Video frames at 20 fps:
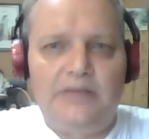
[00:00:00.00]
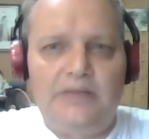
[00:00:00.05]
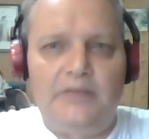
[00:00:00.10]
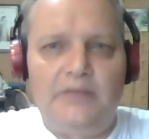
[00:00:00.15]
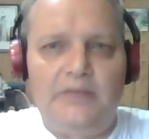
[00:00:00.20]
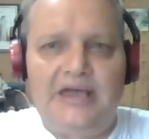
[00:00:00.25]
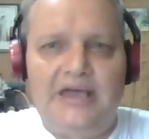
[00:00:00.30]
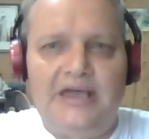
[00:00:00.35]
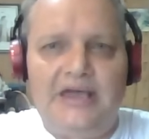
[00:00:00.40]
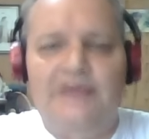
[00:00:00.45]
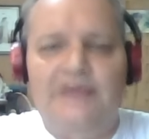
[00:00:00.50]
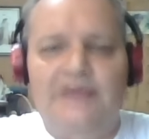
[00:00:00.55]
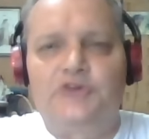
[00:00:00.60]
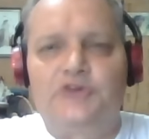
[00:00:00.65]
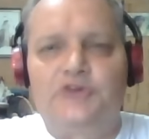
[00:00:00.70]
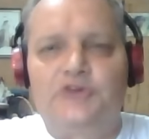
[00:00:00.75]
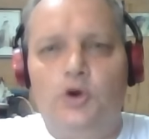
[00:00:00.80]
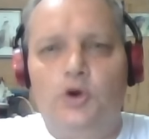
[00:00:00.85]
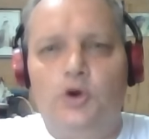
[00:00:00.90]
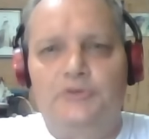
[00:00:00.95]
me as
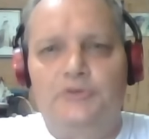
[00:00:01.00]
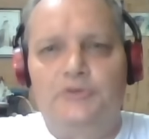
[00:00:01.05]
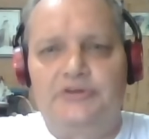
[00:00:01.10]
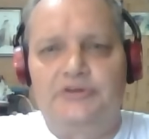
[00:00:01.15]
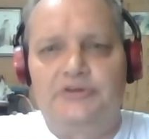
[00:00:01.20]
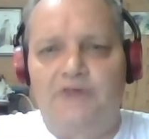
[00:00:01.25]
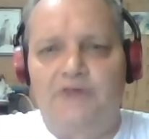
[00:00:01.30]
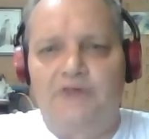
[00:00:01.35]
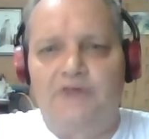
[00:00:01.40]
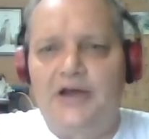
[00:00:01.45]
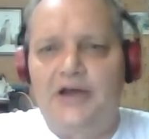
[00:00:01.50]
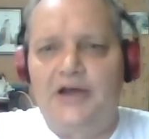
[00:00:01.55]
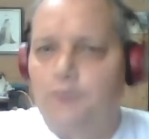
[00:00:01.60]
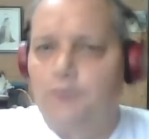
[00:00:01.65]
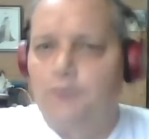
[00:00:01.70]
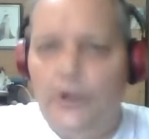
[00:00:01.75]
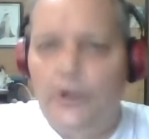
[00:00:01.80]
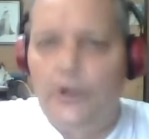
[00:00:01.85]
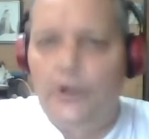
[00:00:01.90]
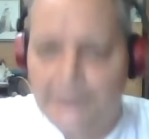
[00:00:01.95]
though it was a divine
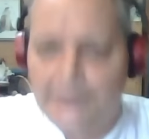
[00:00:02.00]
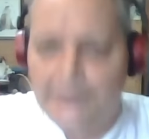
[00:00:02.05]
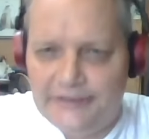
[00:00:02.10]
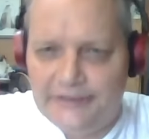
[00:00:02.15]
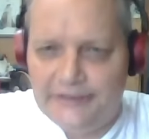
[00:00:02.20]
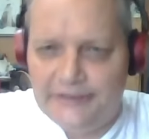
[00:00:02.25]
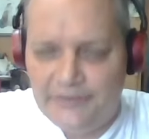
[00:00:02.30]
appointment.